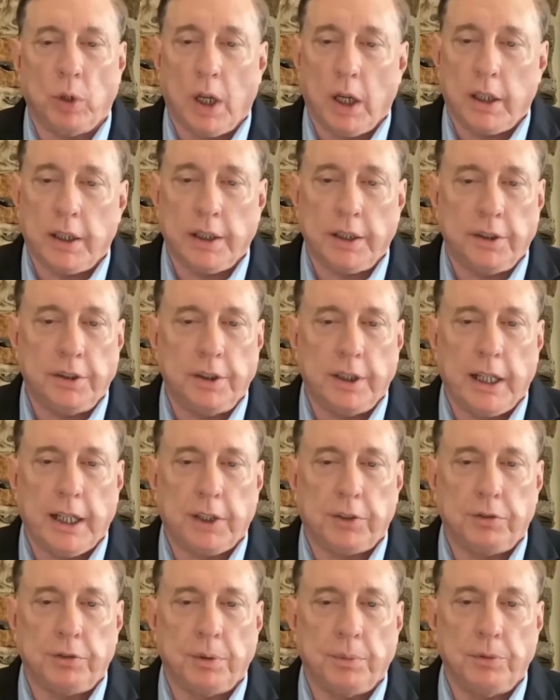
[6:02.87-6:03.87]
rocket
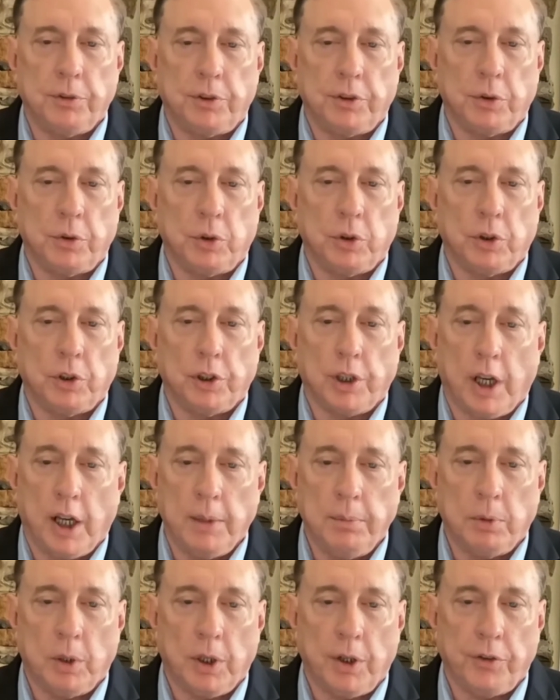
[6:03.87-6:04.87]
attacks from so-called
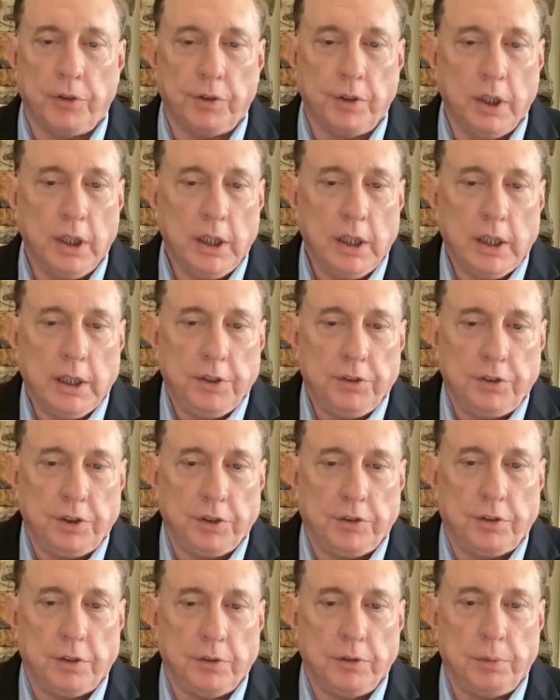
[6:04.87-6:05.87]
HIMARS
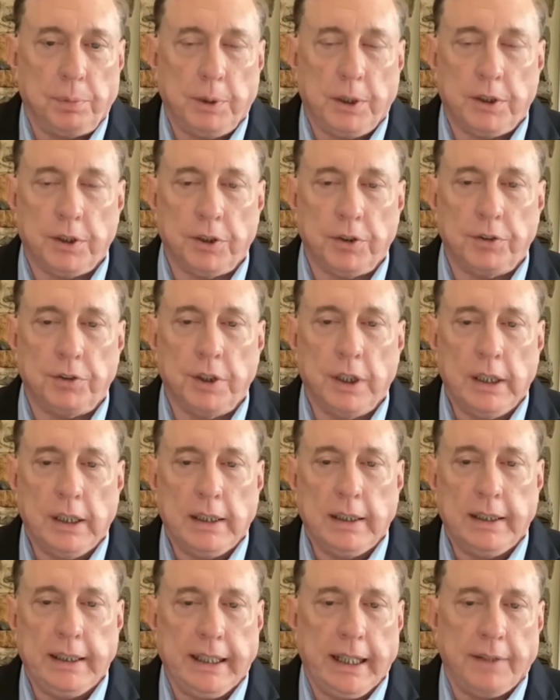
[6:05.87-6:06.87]
systems, because
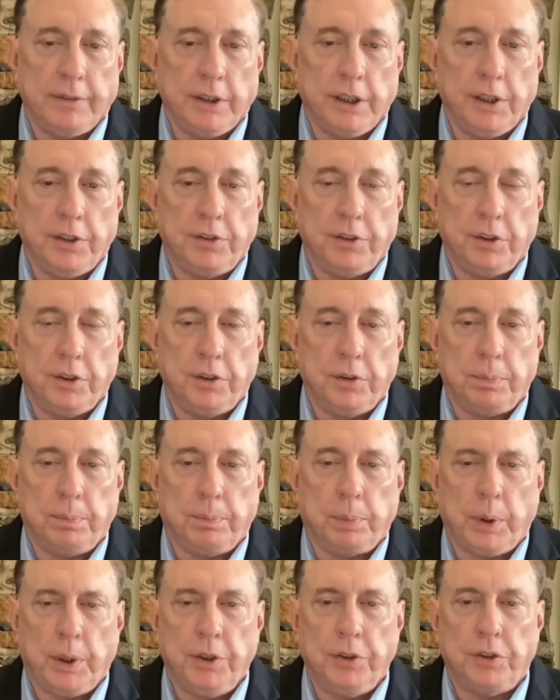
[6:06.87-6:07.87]
the evidence is
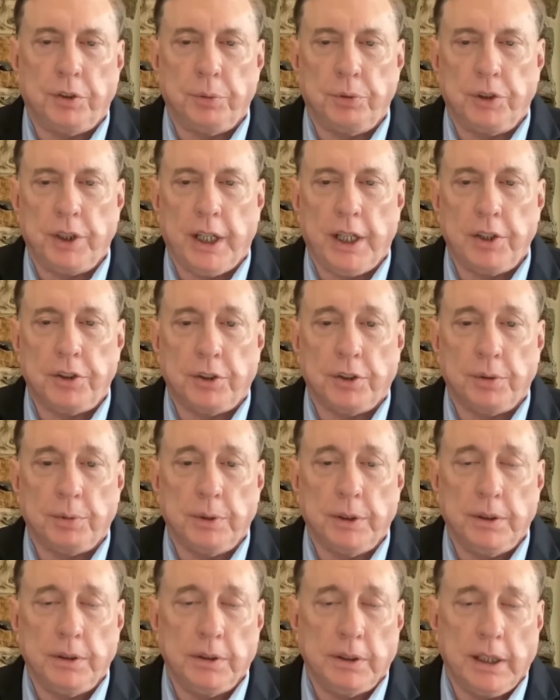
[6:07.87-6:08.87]
pretty
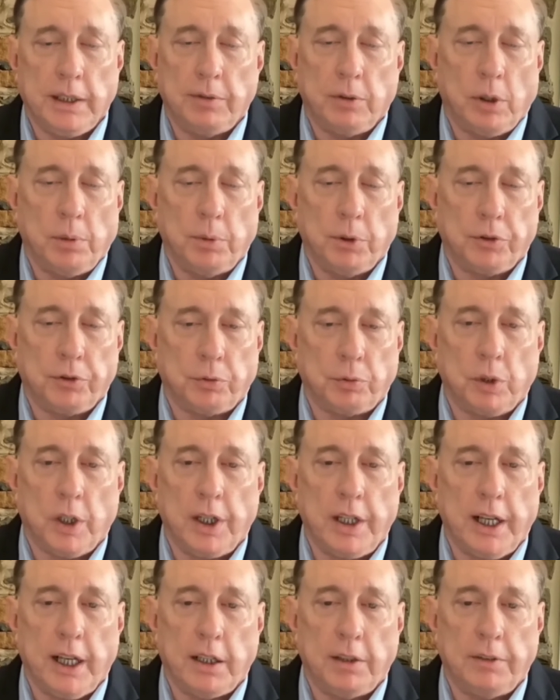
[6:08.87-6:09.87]
substantial. They've almost
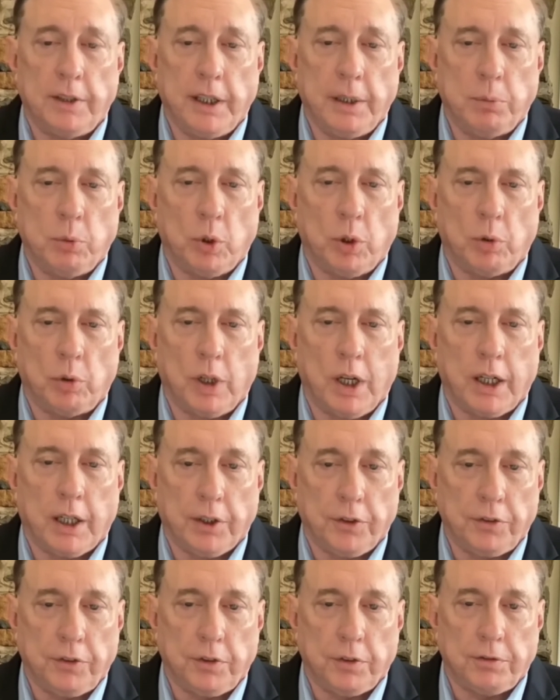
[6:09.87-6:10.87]
run out of any more
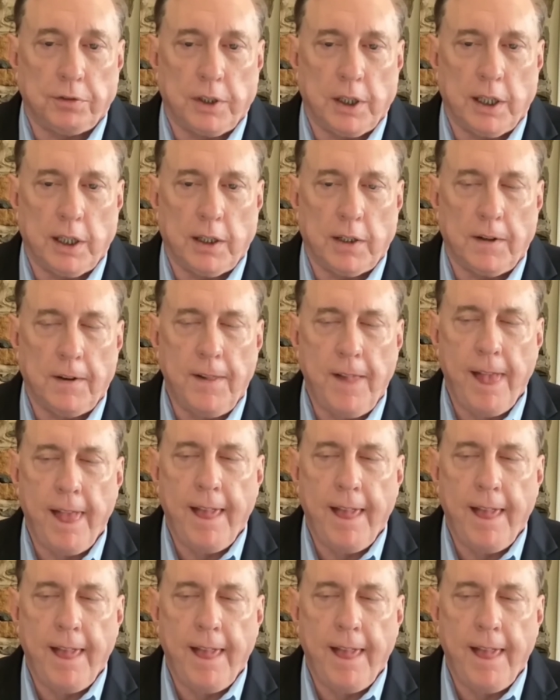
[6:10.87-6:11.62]
rockets to fire.